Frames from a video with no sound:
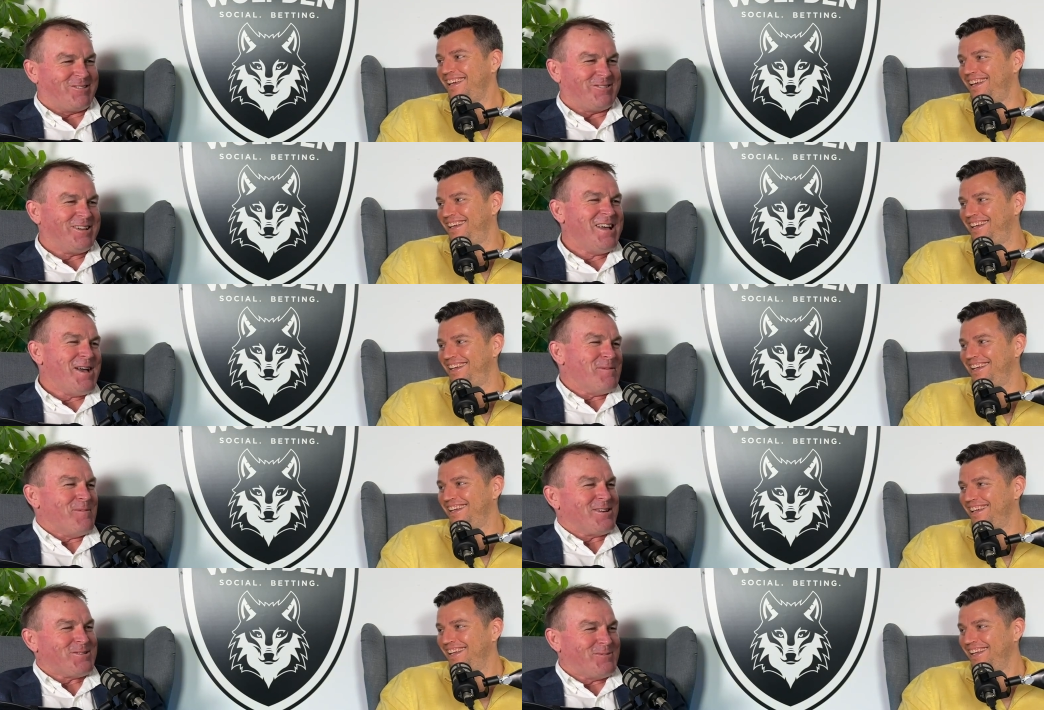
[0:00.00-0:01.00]
Speaker 1: it
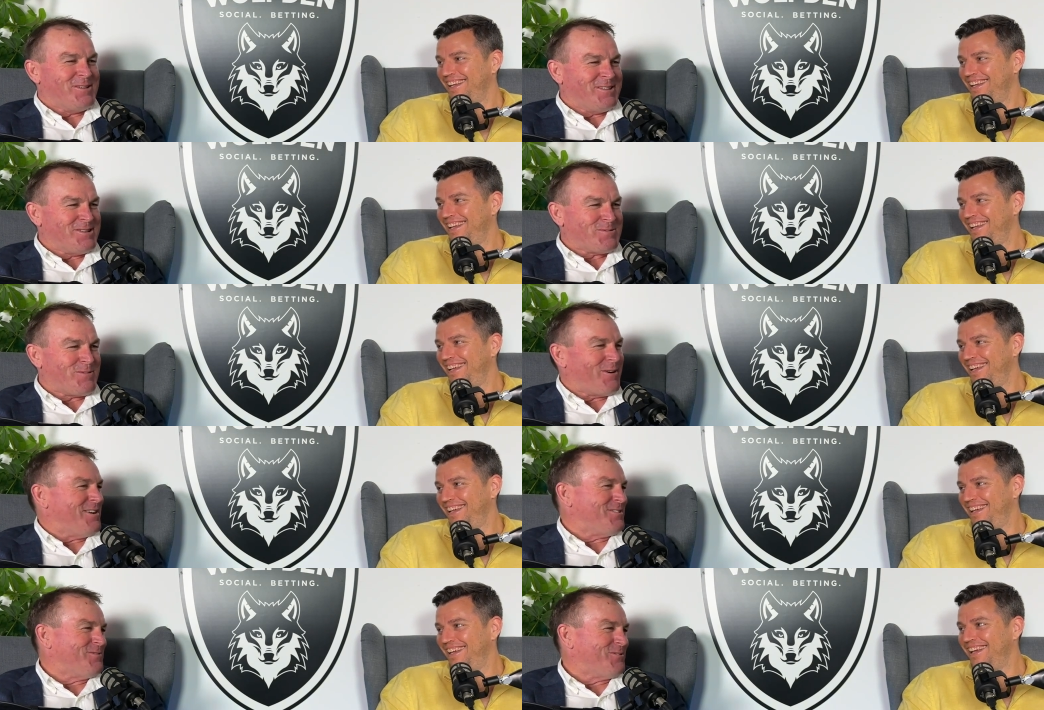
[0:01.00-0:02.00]
must have been the
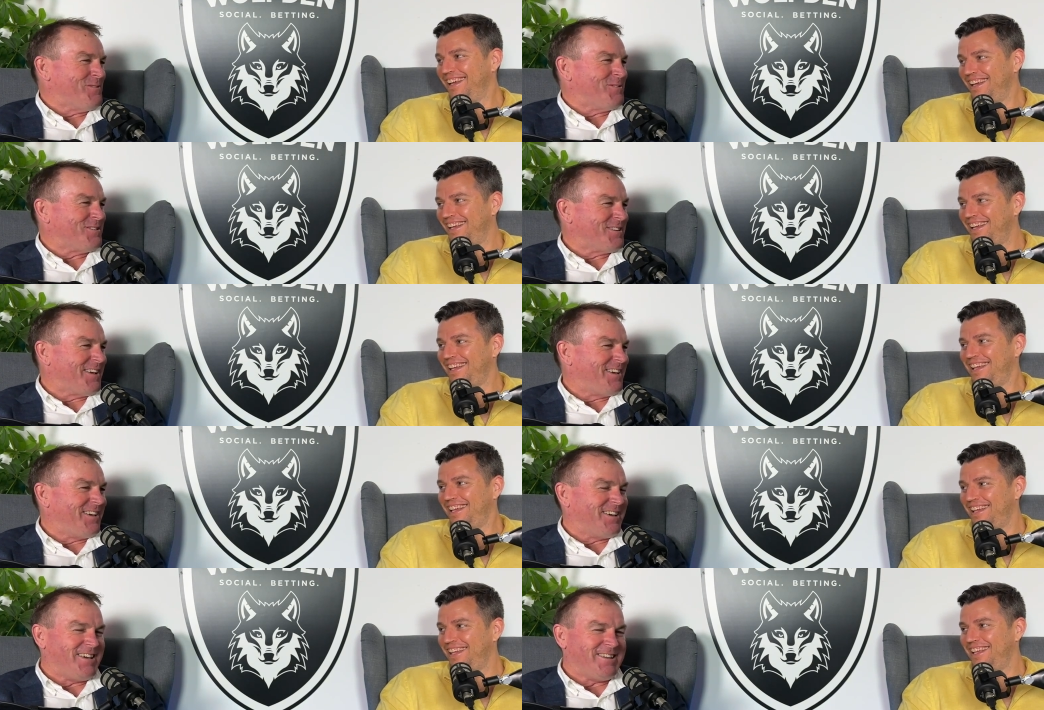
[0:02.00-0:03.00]
inspiration for him to
Speaker 2: stick, kick
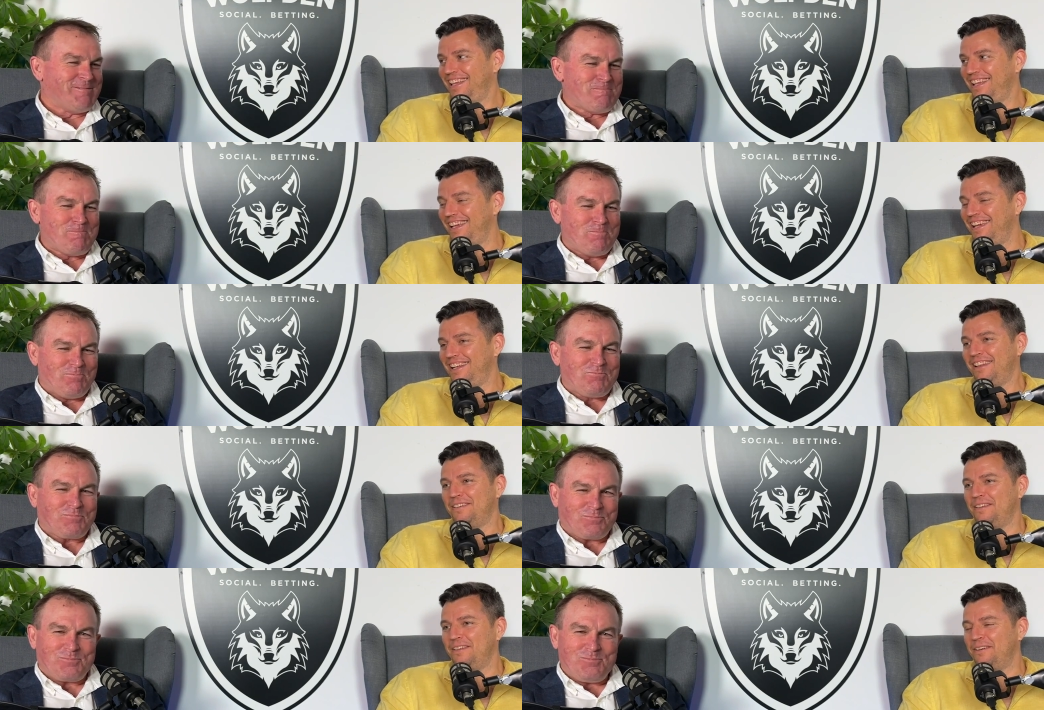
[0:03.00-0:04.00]
ahead. Yeah, no, they're,
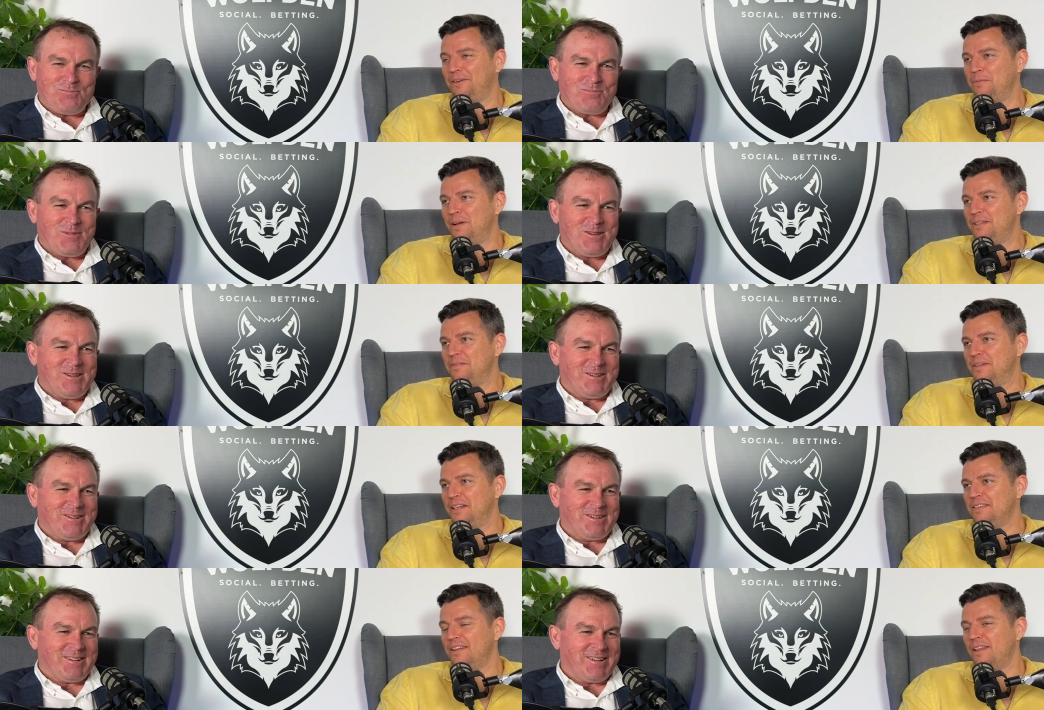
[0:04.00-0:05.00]
they're a good bunch of
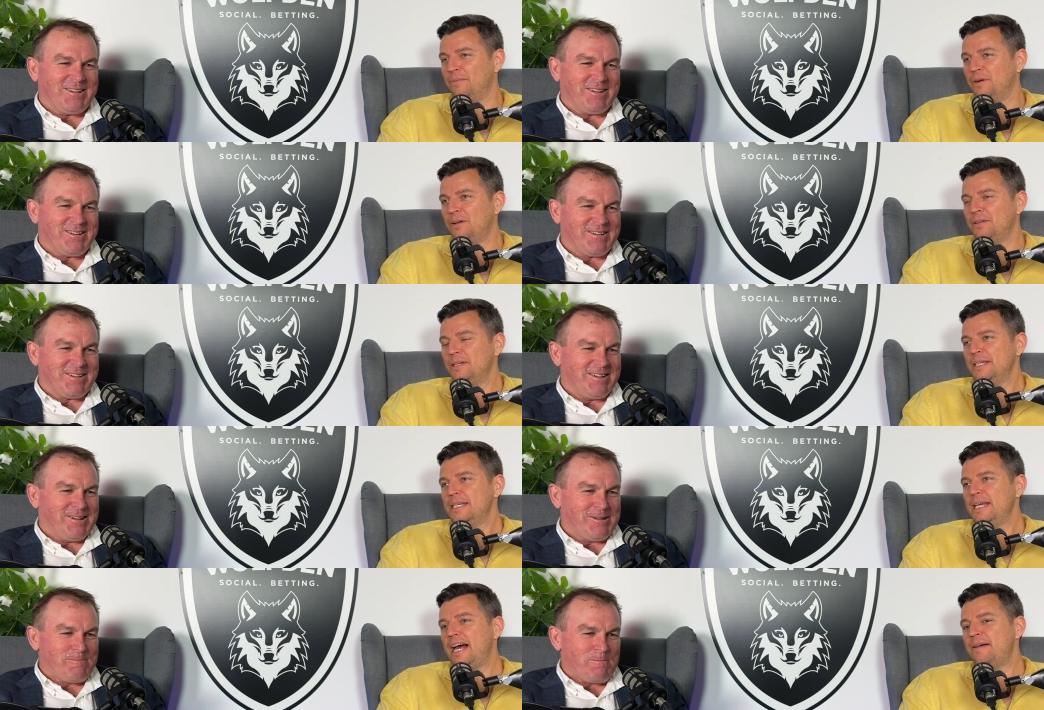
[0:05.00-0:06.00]
fellas. I know them well.
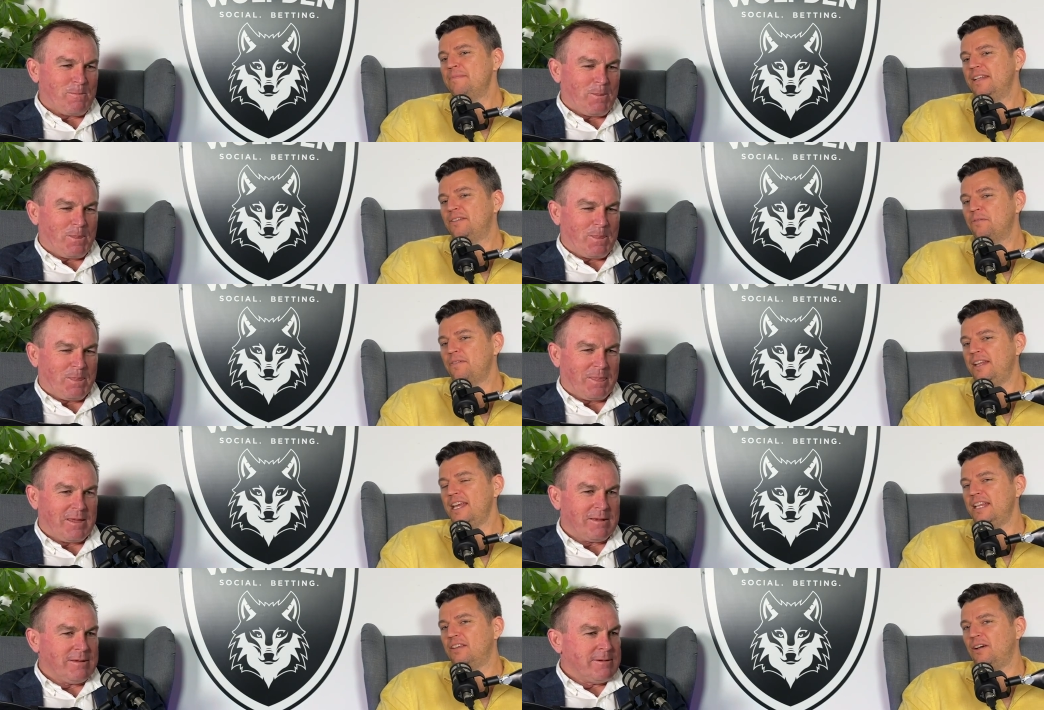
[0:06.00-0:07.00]
Yeah. Um, and so around
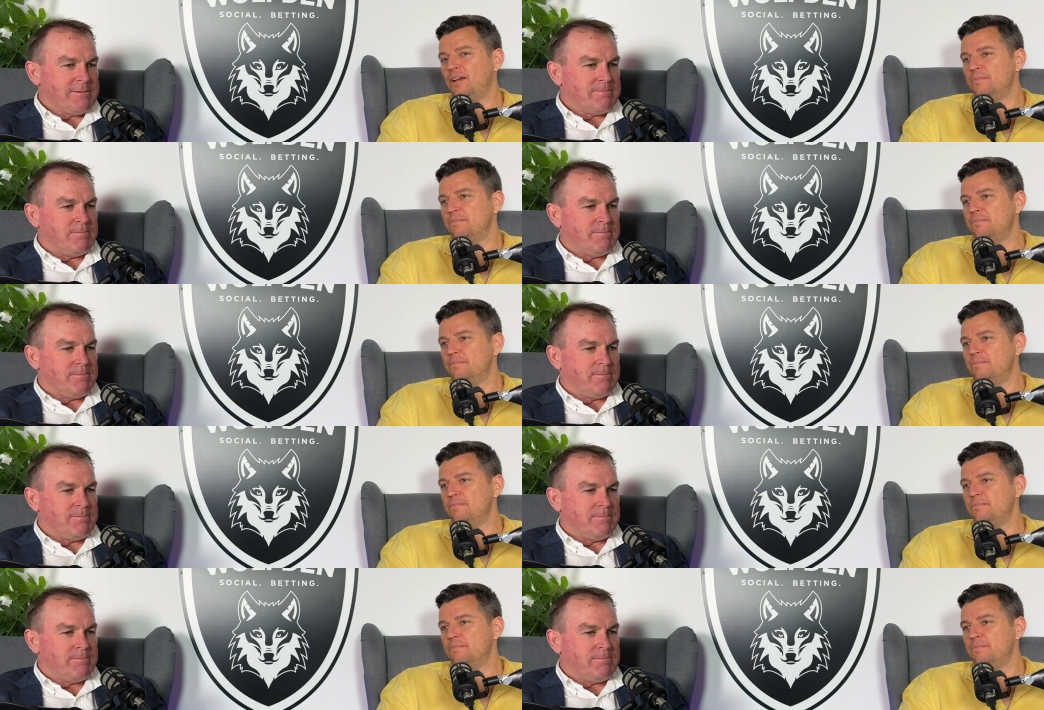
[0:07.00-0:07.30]
that time,